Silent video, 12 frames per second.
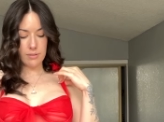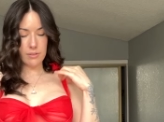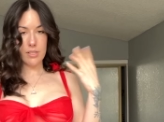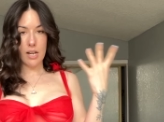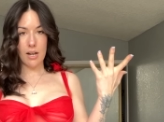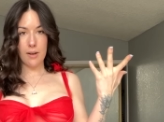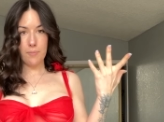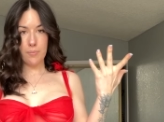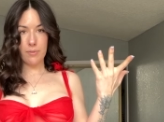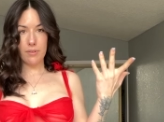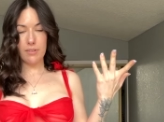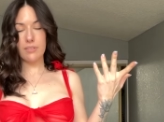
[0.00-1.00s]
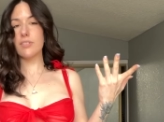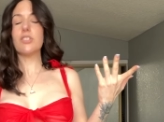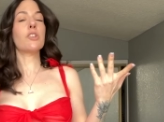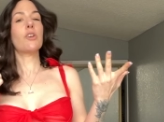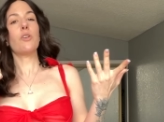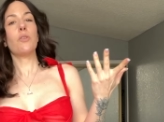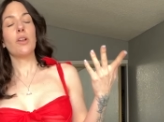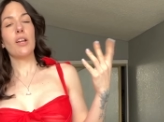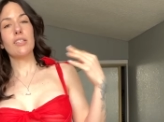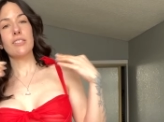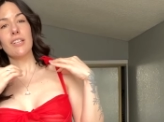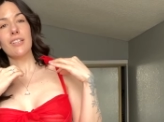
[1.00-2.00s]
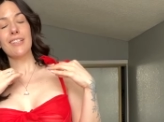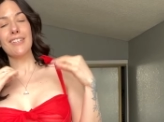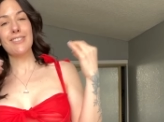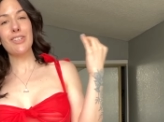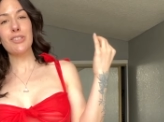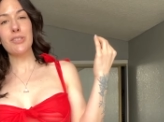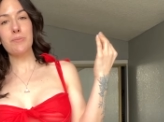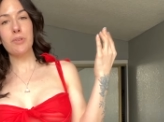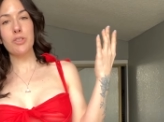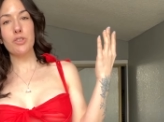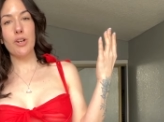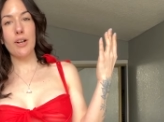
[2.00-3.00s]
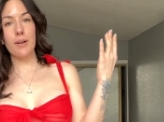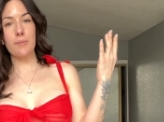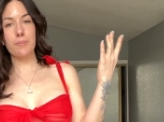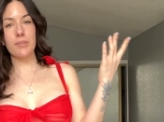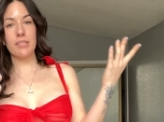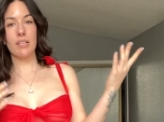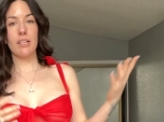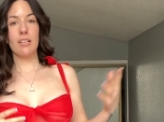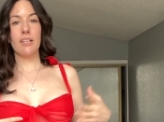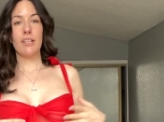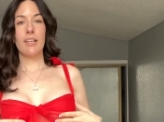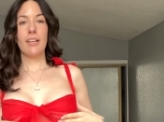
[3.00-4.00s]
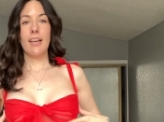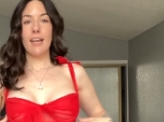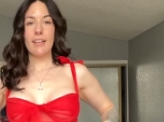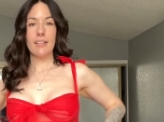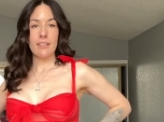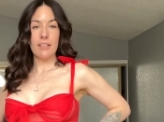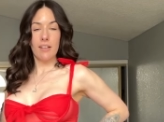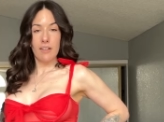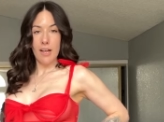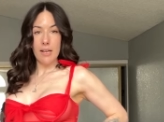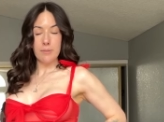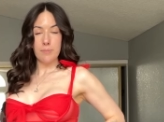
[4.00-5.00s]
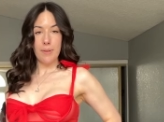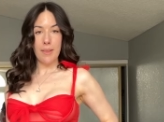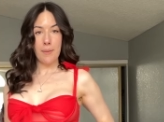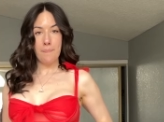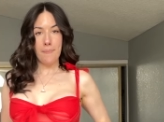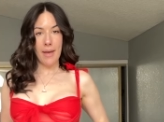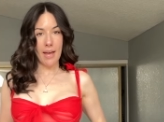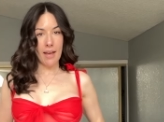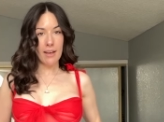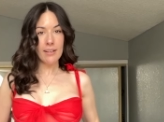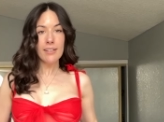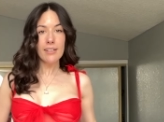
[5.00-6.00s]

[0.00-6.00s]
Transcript: top so it has like the adjustable straps and the clasp in the back.